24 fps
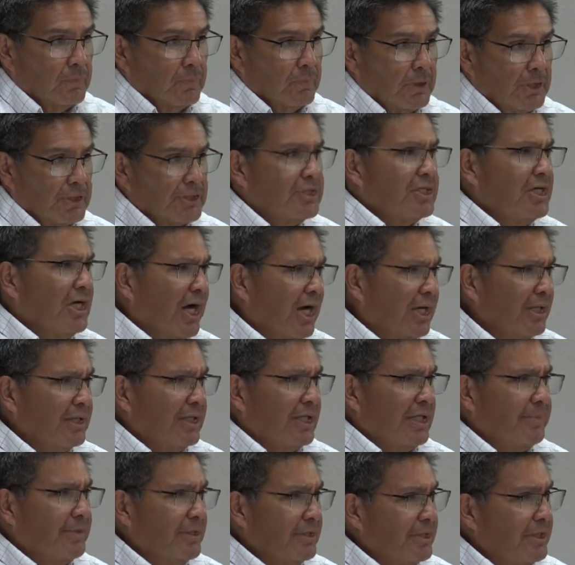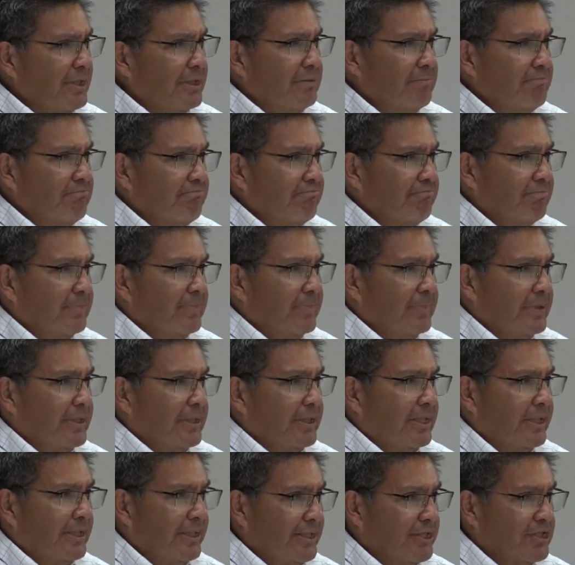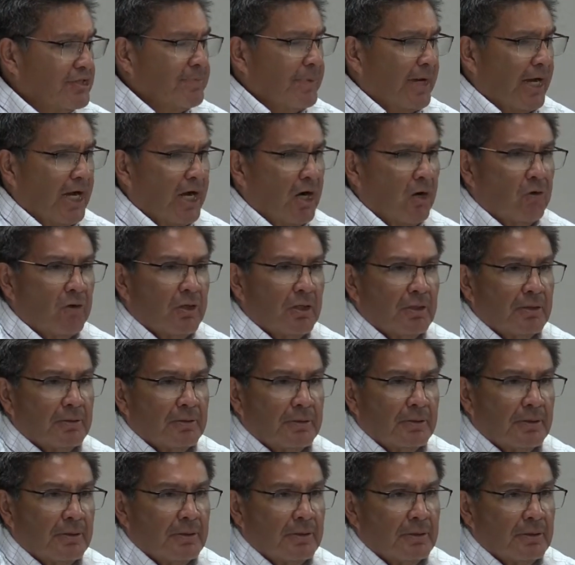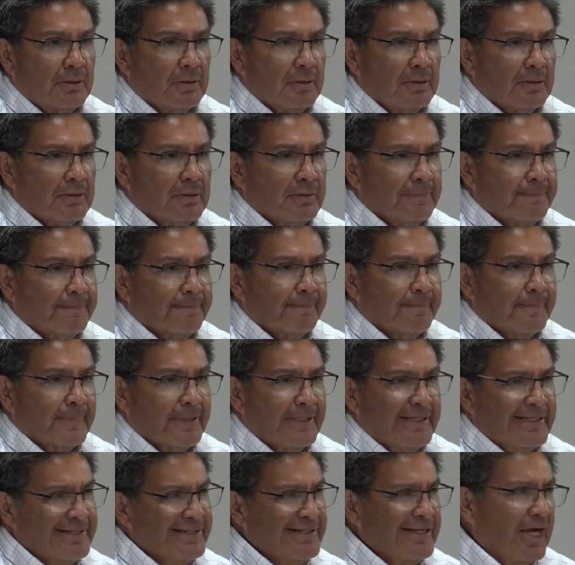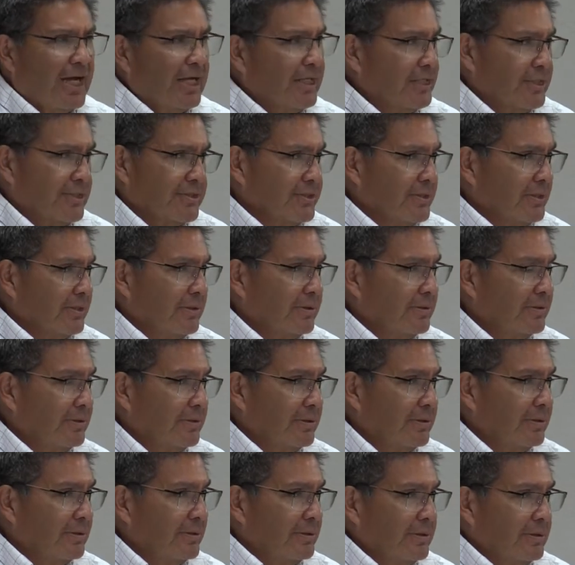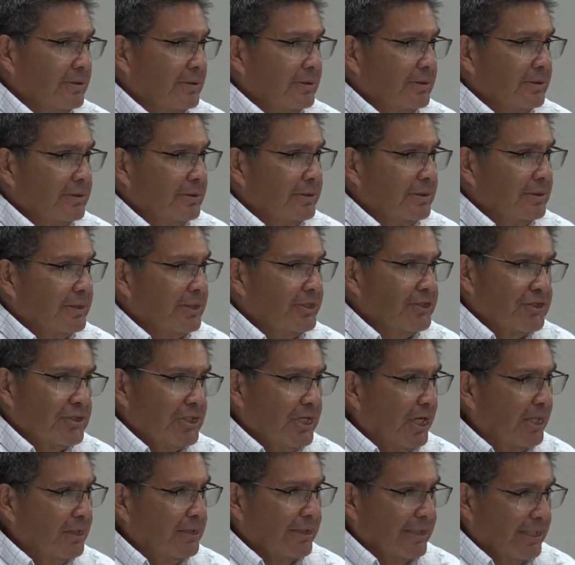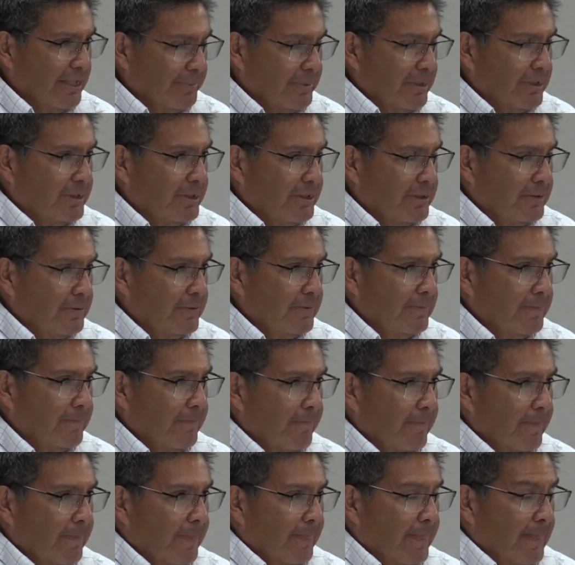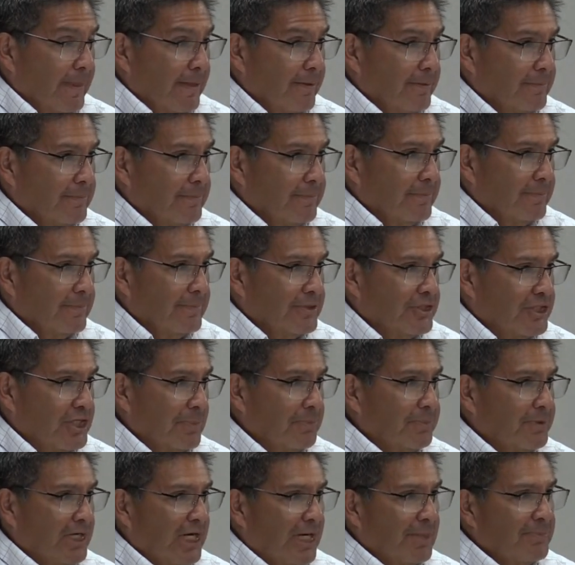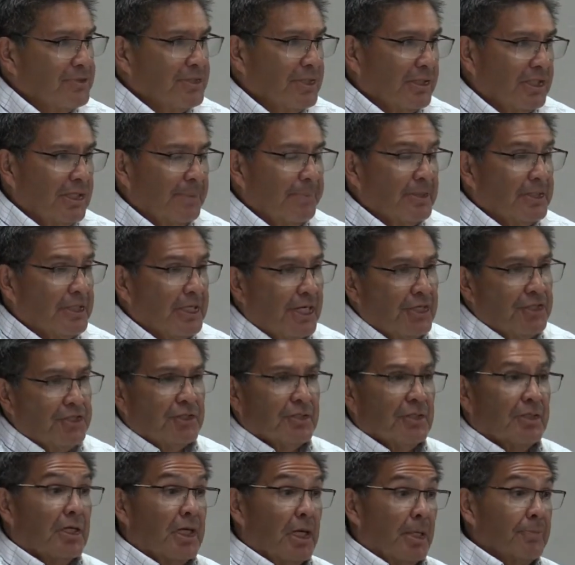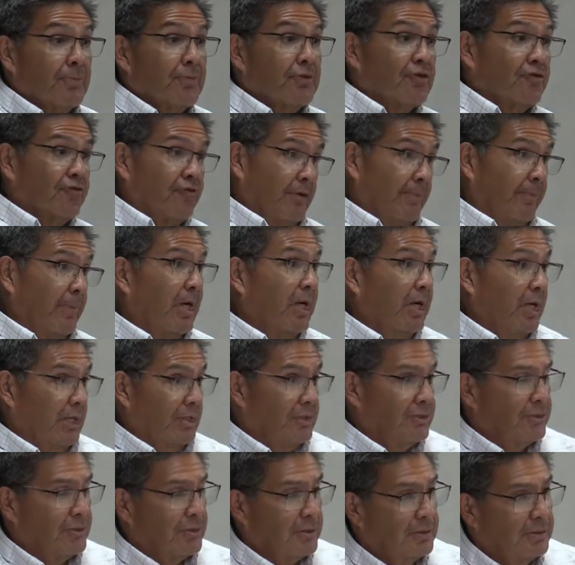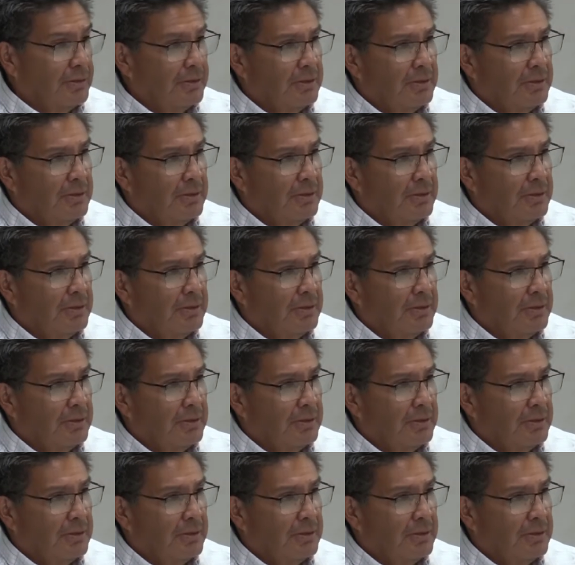is God limited in His power? He's not, is He? He's not limited. Sometimes the limitation comes from us.